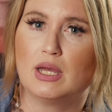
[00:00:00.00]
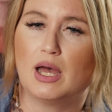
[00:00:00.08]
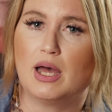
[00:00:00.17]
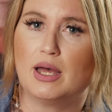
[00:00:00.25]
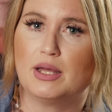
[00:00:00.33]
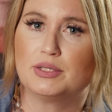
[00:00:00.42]

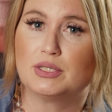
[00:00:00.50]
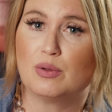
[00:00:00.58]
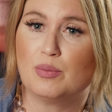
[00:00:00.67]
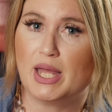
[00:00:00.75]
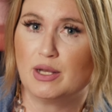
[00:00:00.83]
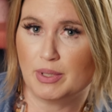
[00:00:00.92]
uh,
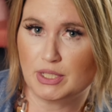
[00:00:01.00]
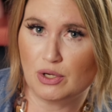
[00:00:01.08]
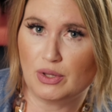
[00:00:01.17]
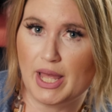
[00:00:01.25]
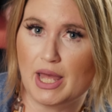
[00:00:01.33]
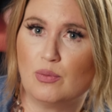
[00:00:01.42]
some
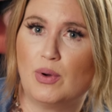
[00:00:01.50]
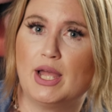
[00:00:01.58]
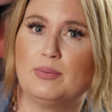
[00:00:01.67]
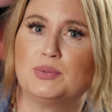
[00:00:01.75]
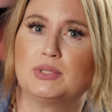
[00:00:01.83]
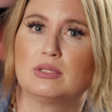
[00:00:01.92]
antibacterial hand
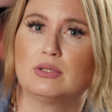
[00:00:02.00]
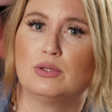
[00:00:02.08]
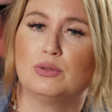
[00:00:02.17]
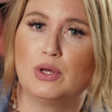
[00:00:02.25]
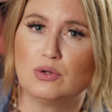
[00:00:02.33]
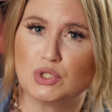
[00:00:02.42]
wipes,
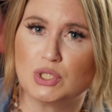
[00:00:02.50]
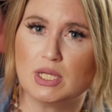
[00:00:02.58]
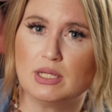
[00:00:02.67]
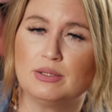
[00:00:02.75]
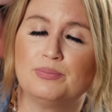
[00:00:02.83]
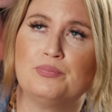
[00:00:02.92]

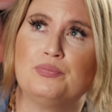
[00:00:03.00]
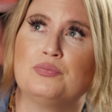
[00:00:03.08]
lotion.